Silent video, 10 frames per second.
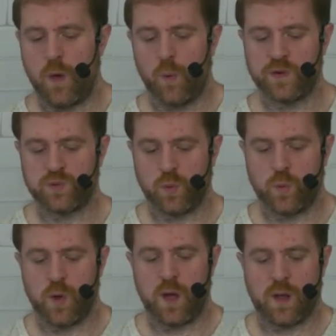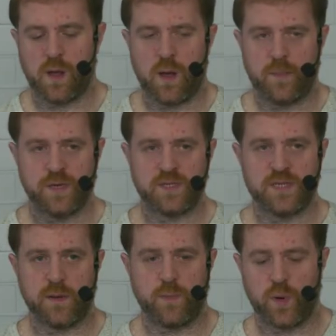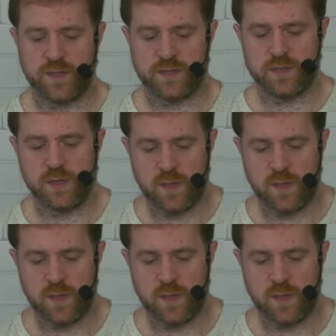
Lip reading: which will work up until a point.